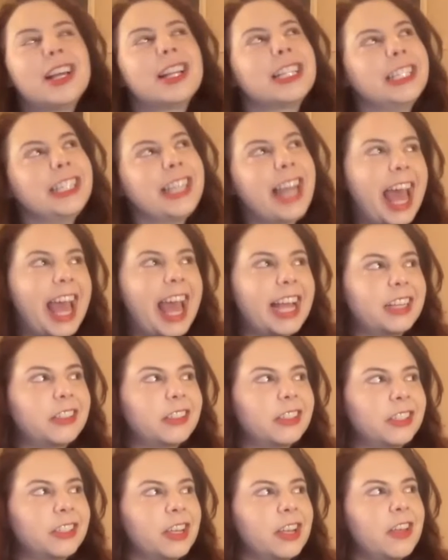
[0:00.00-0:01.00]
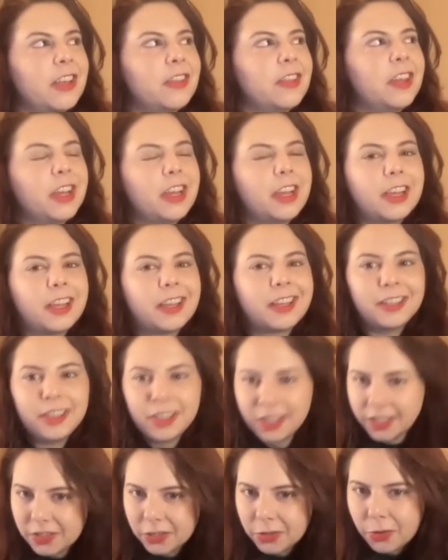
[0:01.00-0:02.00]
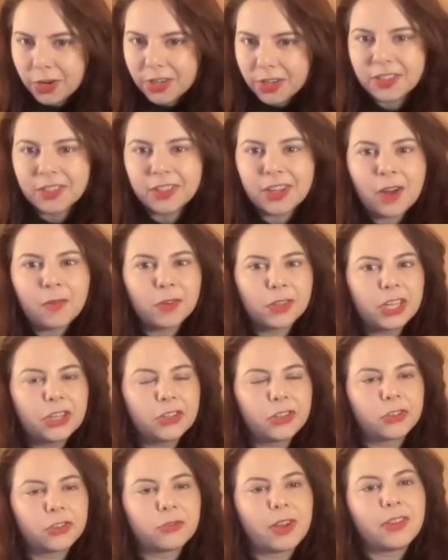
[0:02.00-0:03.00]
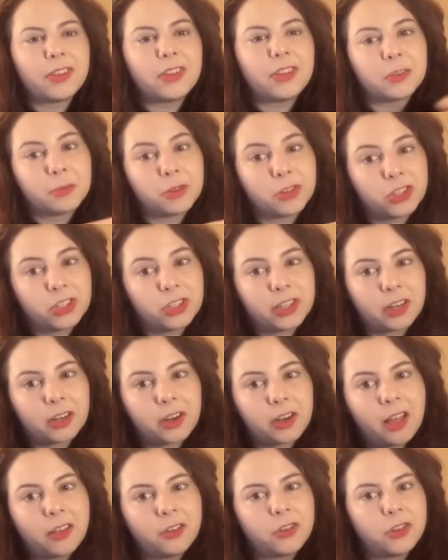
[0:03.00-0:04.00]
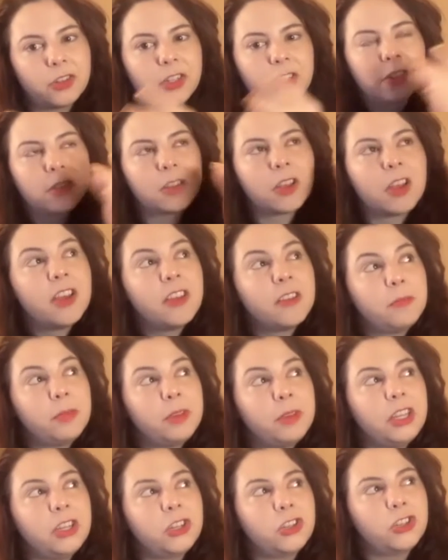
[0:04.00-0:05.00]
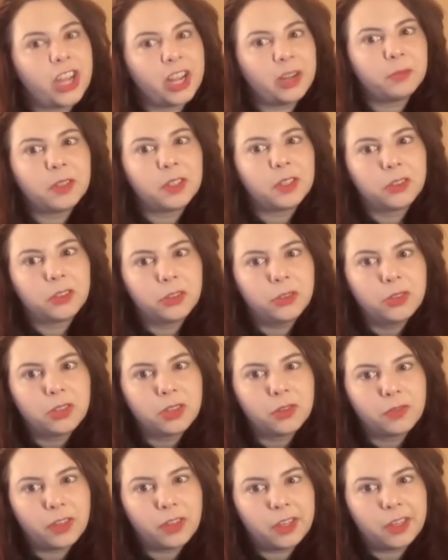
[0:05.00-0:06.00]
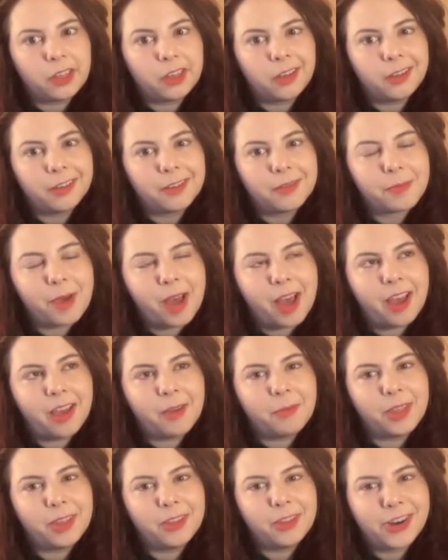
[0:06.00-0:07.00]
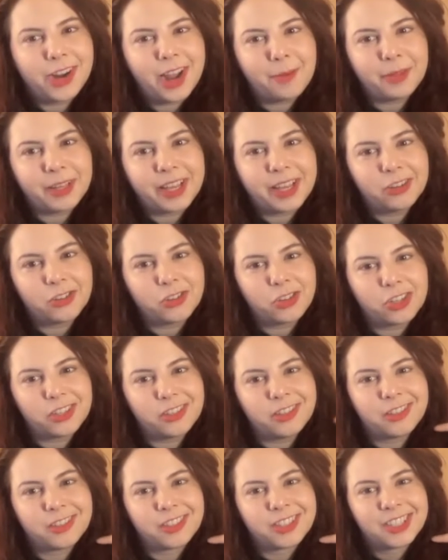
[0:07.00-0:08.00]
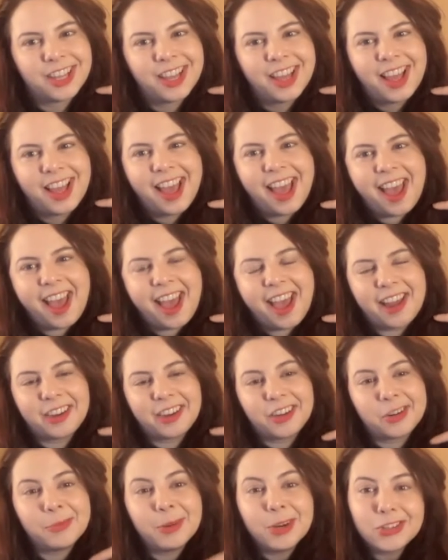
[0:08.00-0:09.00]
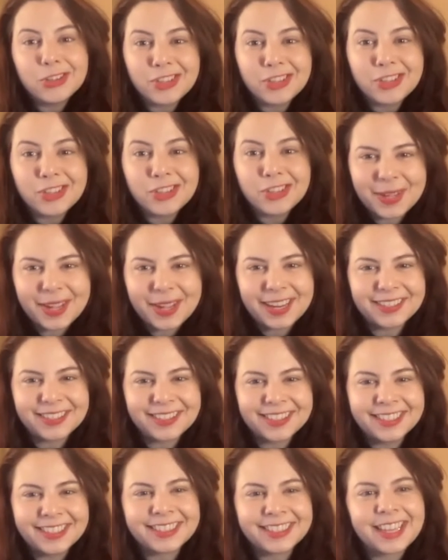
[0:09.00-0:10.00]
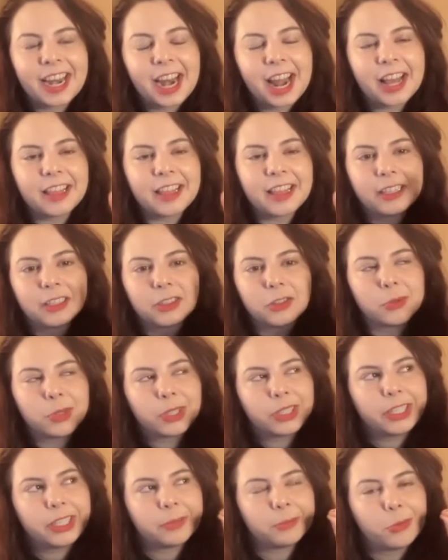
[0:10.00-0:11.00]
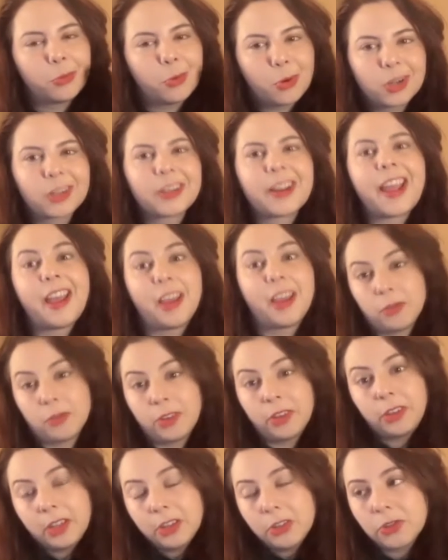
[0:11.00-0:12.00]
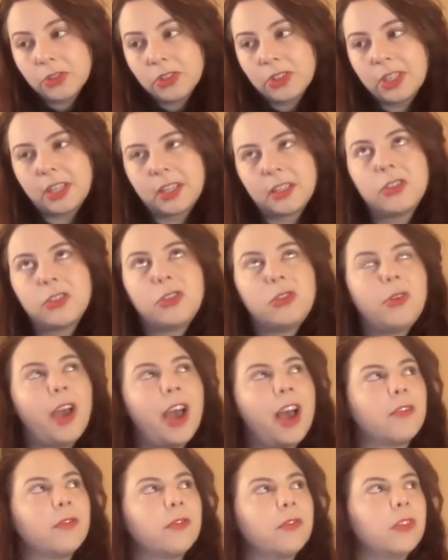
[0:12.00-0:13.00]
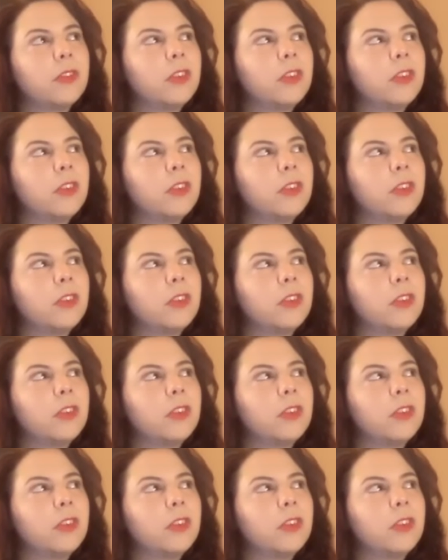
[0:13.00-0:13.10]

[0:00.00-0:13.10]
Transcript: let the discourse and the conversations around these emerging technologies be shaped exclusively by military applications and commercial applications. And I think it's really important and really interesting to have